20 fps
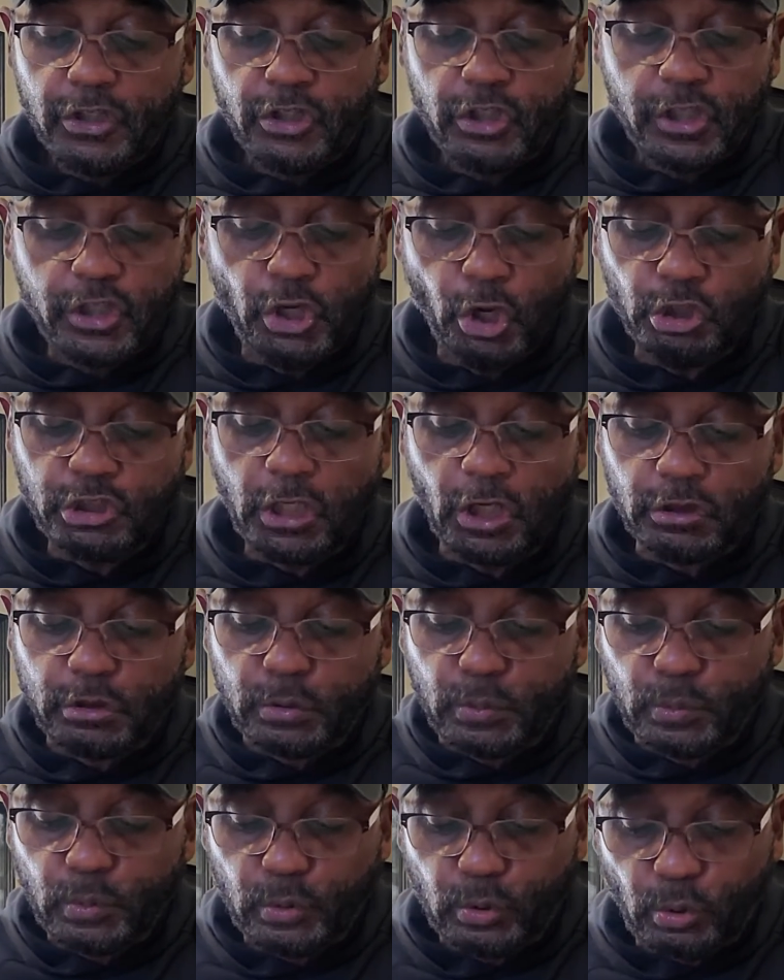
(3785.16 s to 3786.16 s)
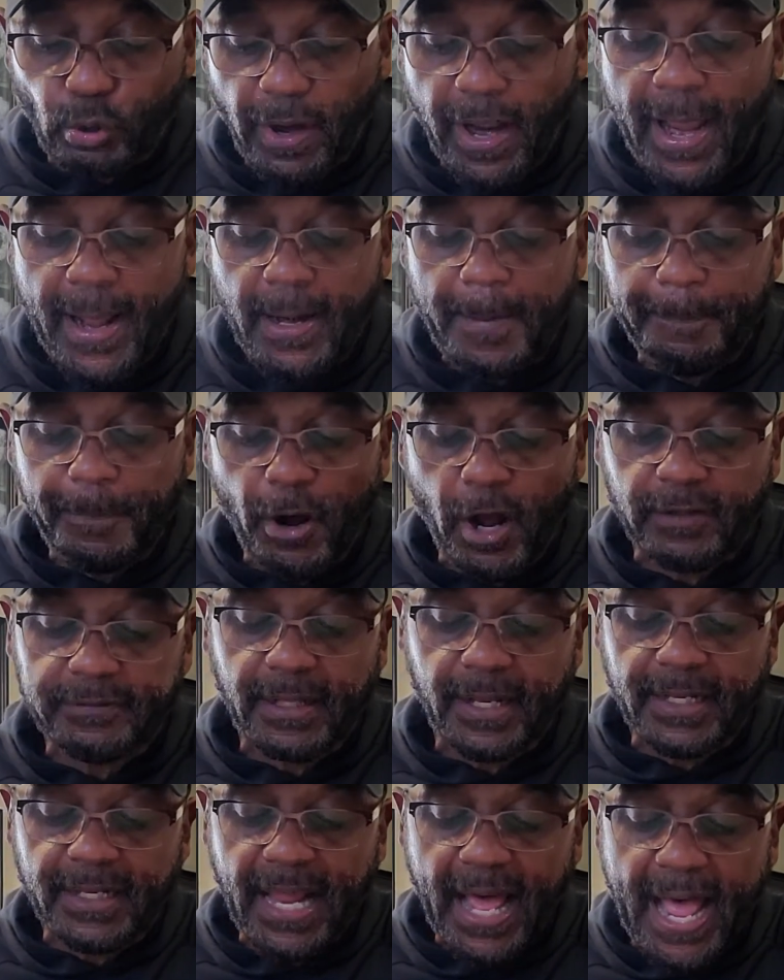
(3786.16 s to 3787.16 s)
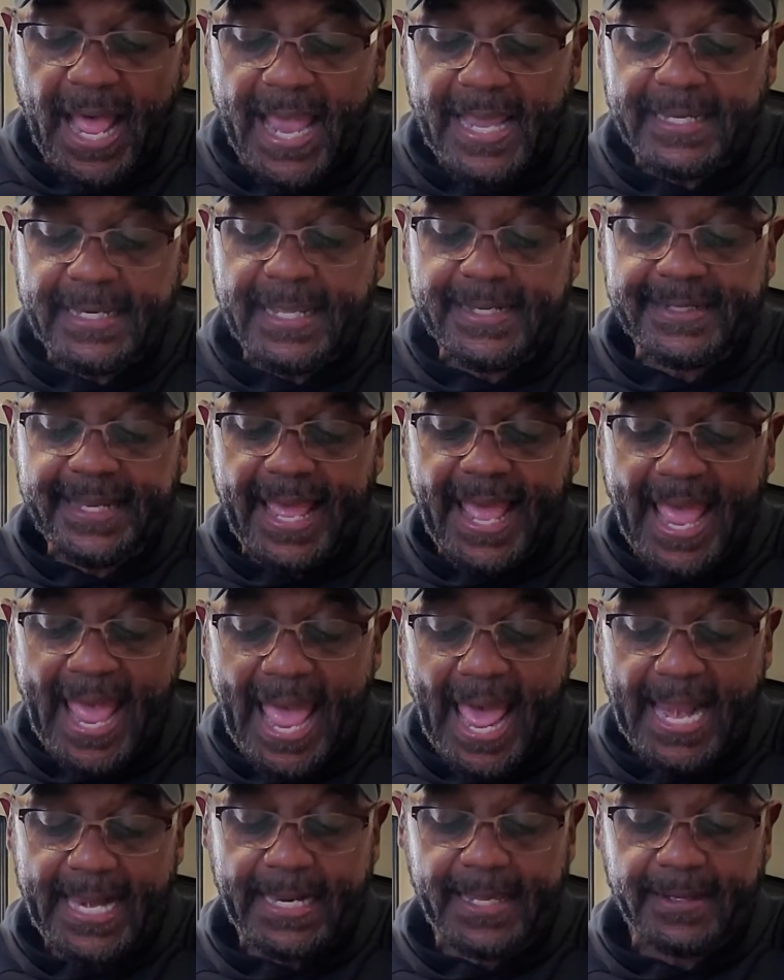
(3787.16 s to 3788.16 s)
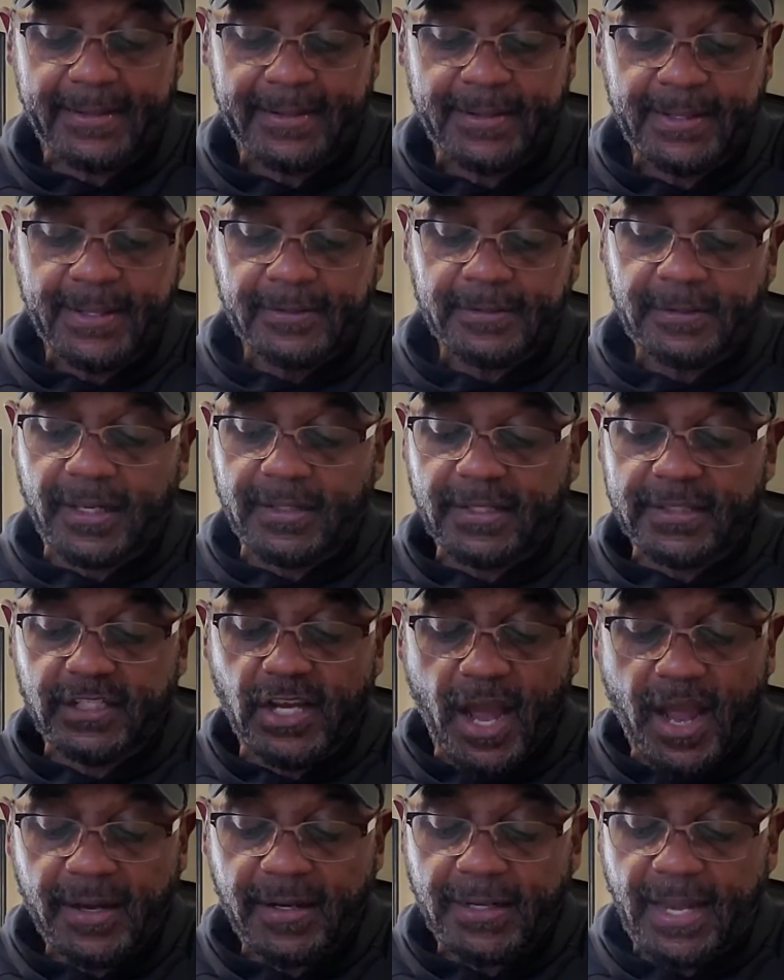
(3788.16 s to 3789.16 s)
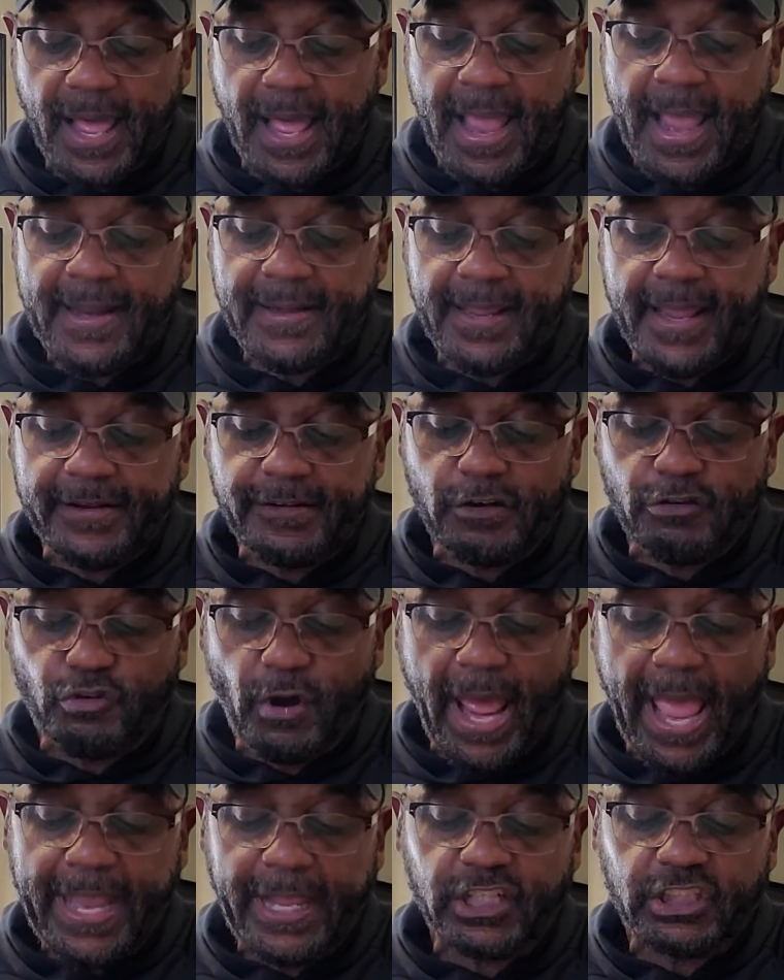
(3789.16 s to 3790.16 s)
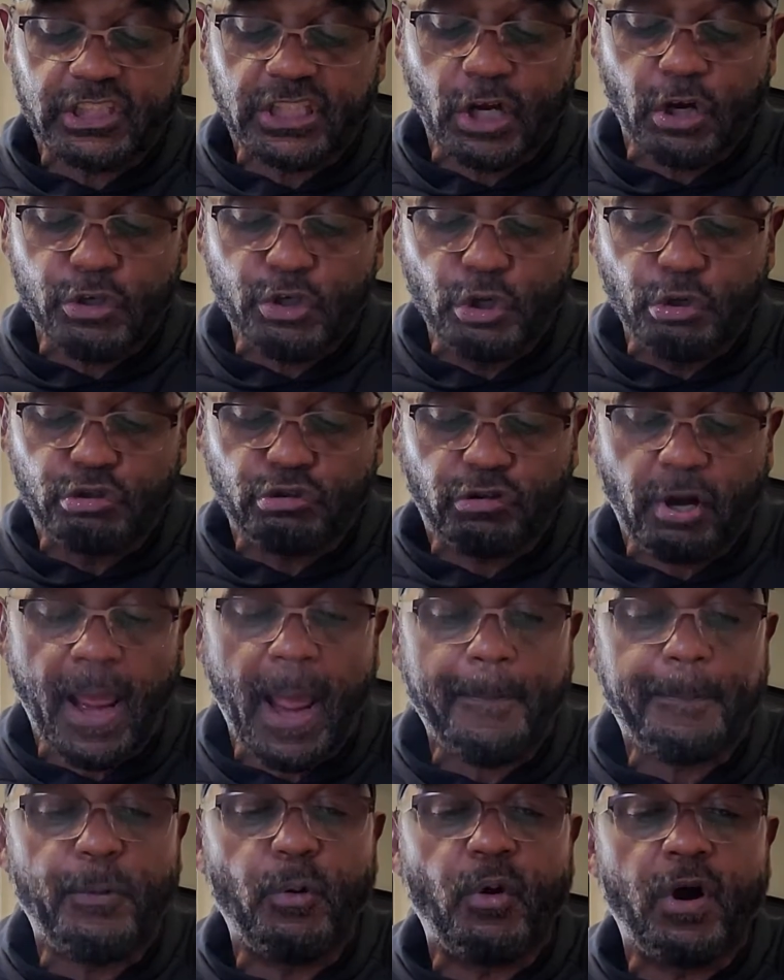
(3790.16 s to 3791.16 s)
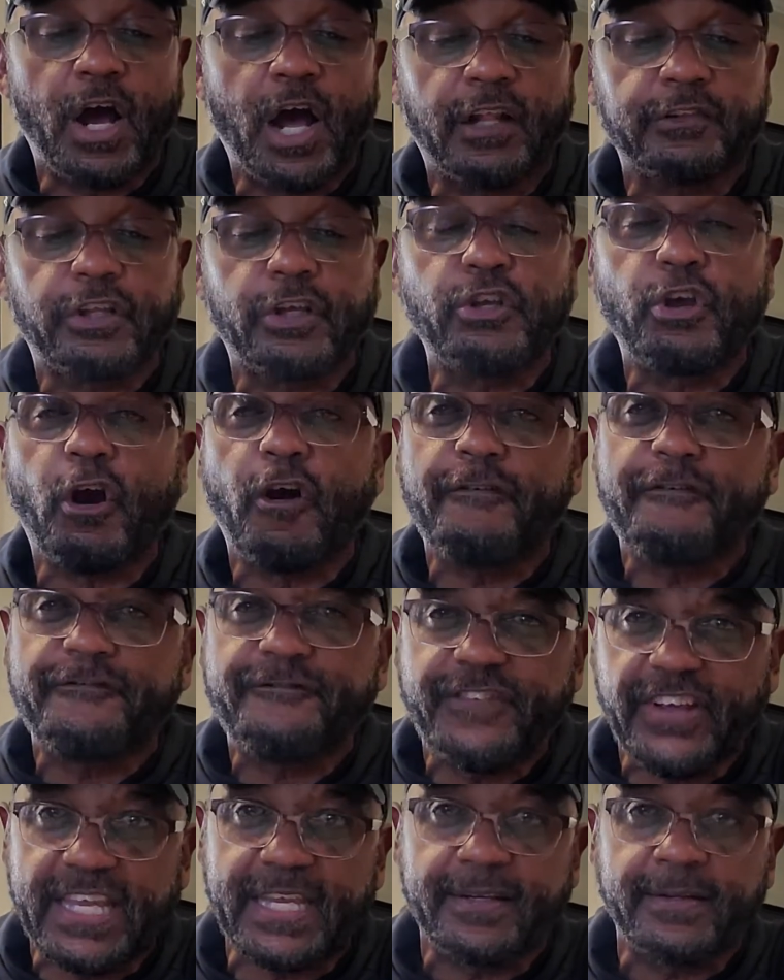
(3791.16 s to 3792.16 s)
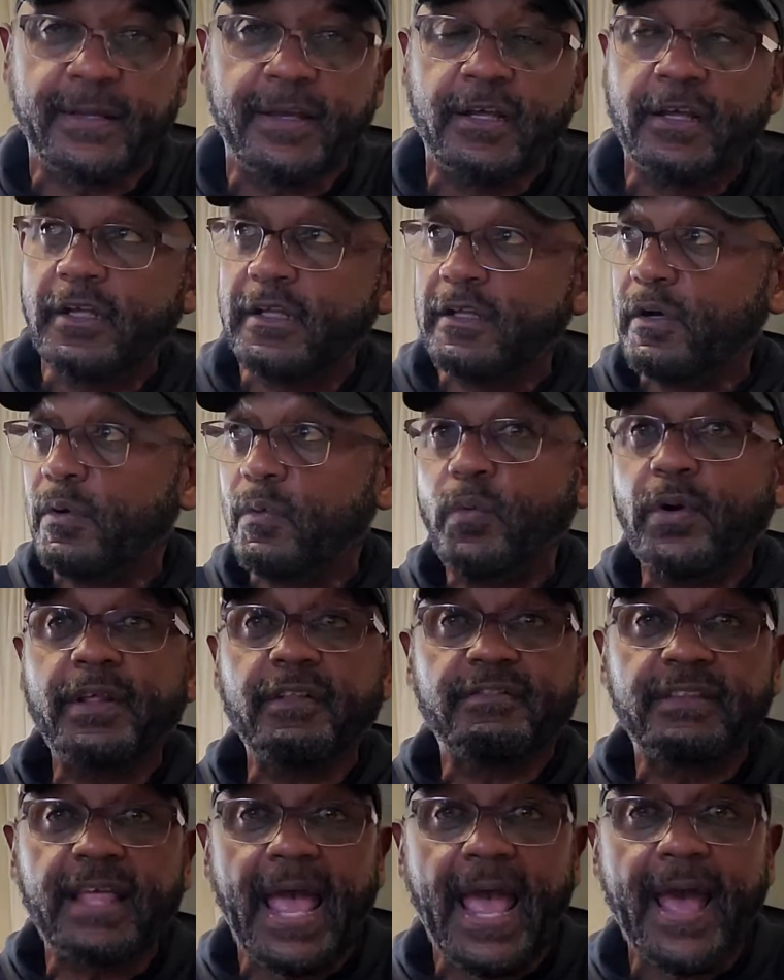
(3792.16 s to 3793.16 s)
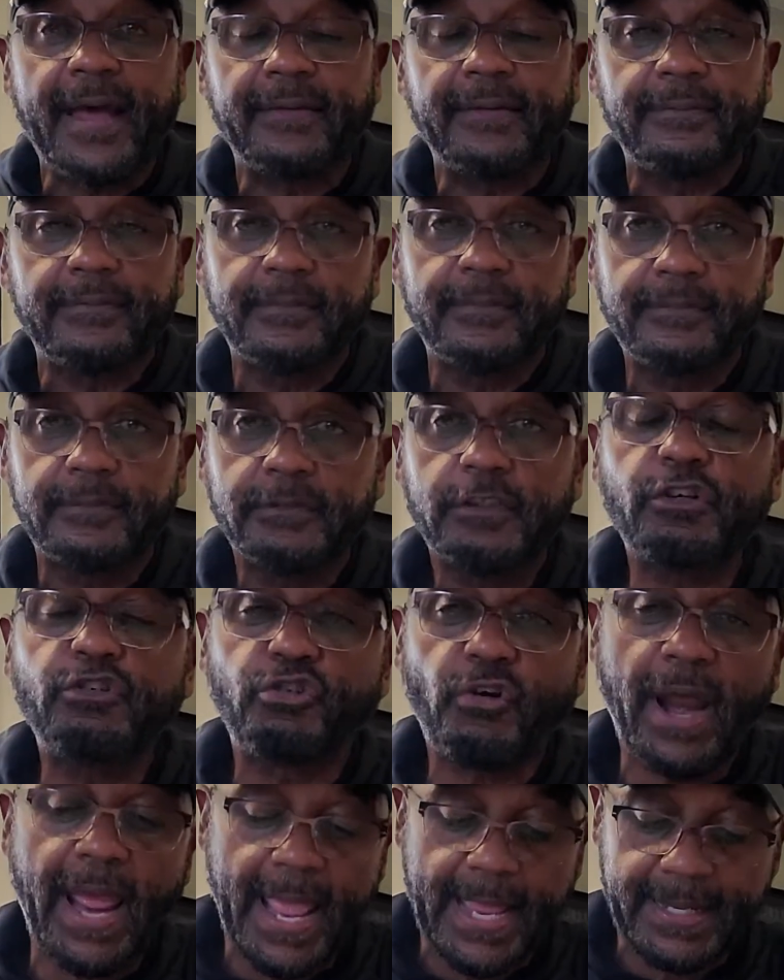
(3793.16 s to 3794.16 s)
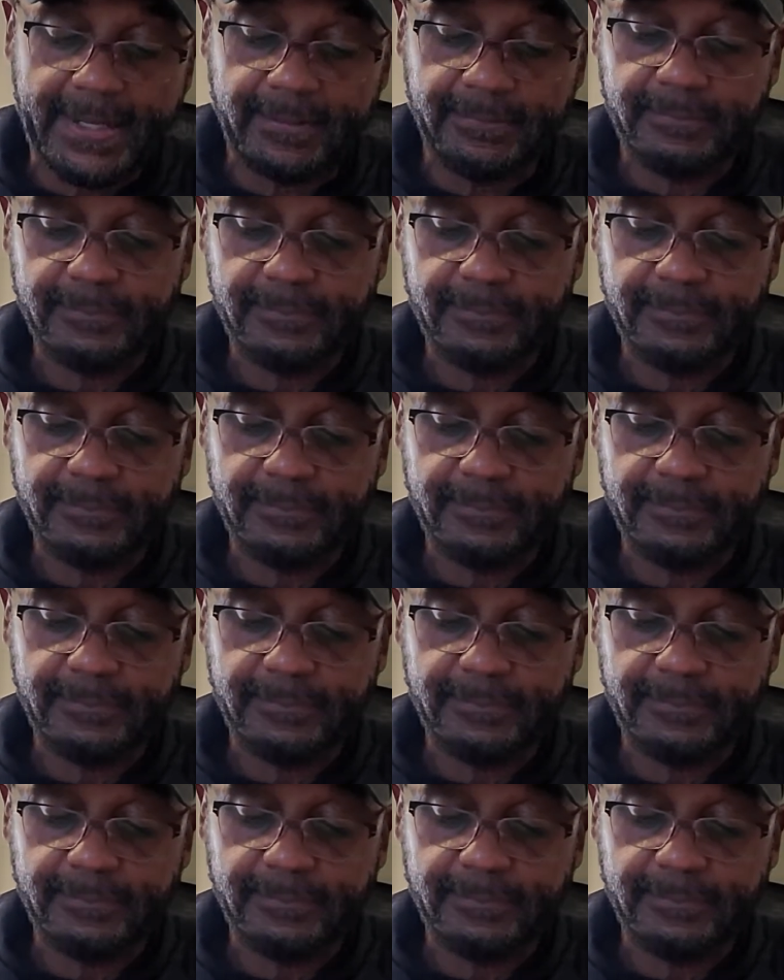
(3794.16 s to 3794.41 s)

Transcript: You shall tread upon the lion and the adder. The young lion and the dragon shall you trample under your feet. What is that? The dragon.